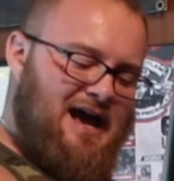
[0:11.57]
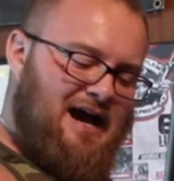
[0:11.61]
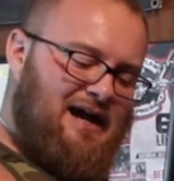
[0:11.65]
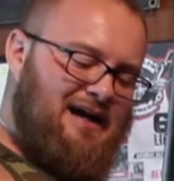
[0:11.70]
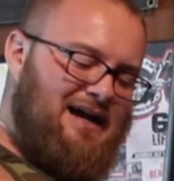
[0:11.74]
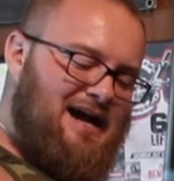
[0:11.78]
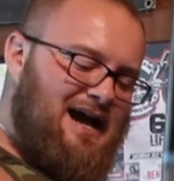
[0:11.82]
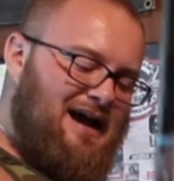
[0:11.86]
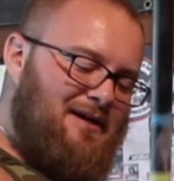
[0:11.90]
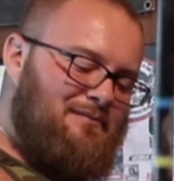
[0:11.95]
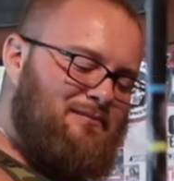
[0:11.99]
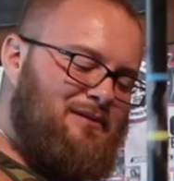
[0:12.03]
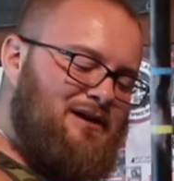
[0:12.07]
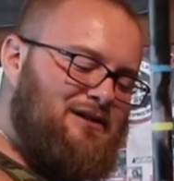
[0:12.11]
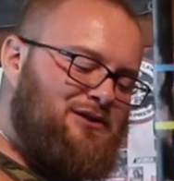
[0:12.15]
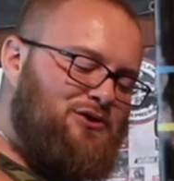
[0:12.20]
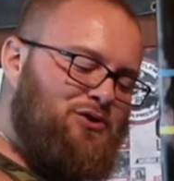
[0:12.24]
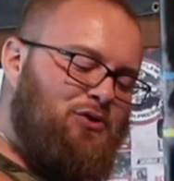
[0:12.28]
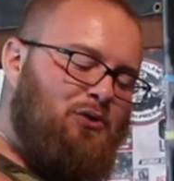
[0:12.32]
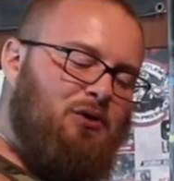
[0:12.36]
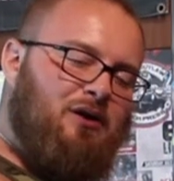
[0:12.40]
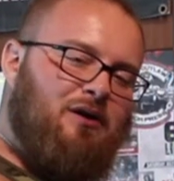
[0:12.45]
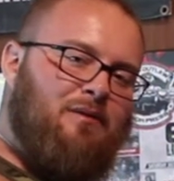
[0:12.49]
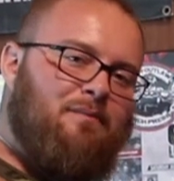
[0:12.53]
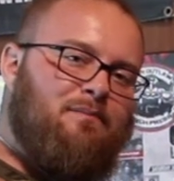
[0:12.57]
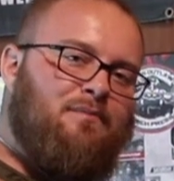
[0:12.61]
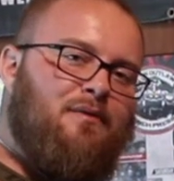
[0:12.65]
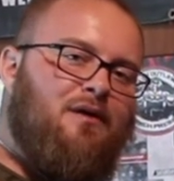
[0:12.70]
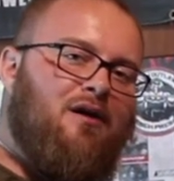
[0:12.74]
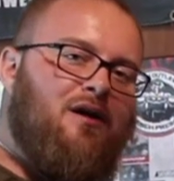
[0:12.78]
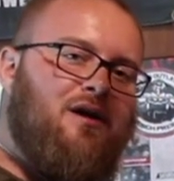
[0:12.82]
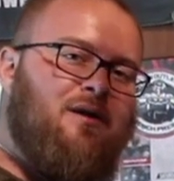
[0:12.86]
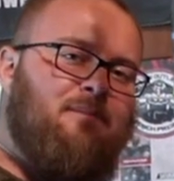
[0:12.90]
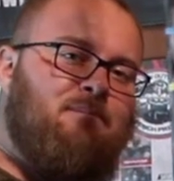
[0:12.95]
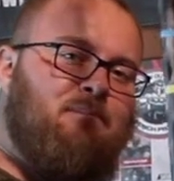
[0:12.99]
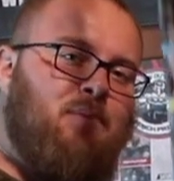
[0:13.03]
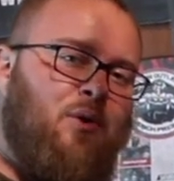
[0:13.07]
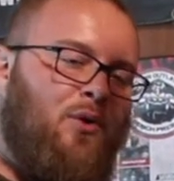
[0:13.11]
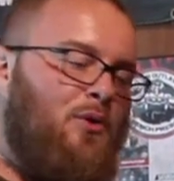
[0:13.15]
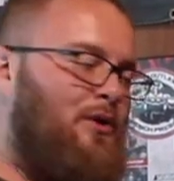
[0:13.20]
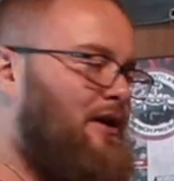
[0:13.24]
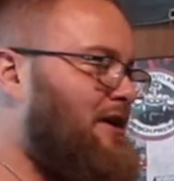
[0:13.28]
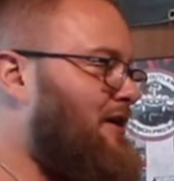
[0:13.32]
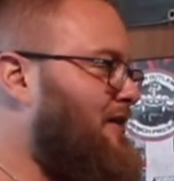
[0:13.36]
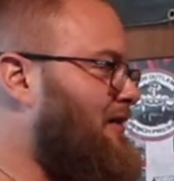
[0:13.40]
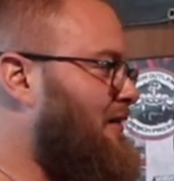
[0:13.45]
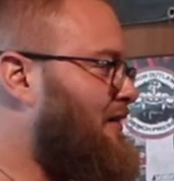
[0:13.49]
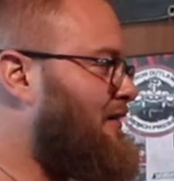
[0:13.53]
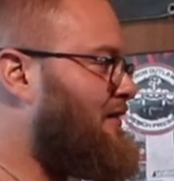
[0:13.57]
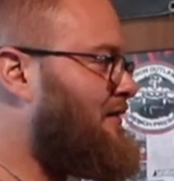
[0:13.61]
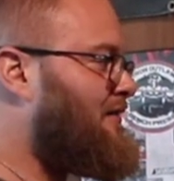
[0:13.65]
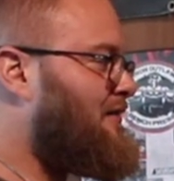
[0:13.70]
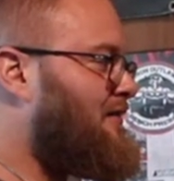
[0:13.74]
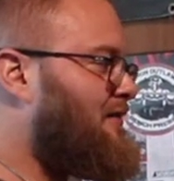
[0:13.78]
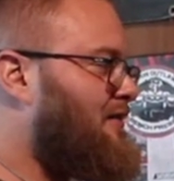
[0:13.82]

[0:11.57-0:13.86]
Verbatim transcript: I got my torque bar pointer.